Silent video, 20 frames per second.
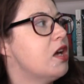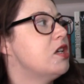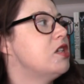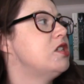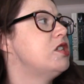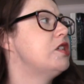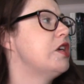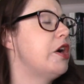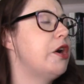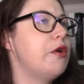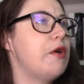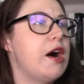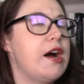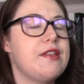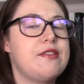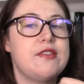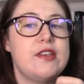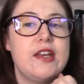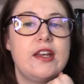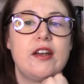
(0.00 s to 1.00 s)
So I
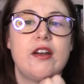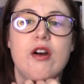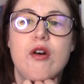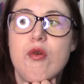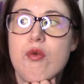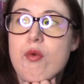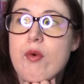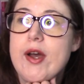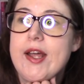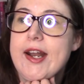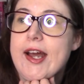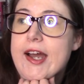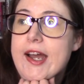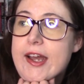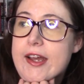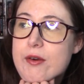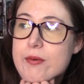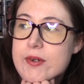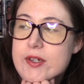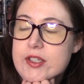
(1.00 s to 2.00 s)
think when
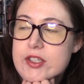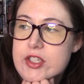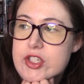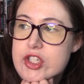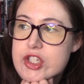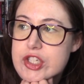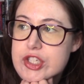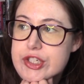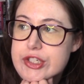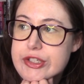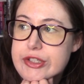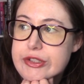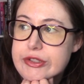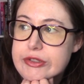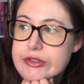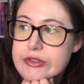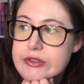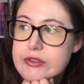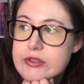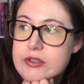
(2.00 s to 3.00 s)
I want
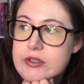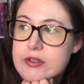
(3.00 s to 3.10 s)
to,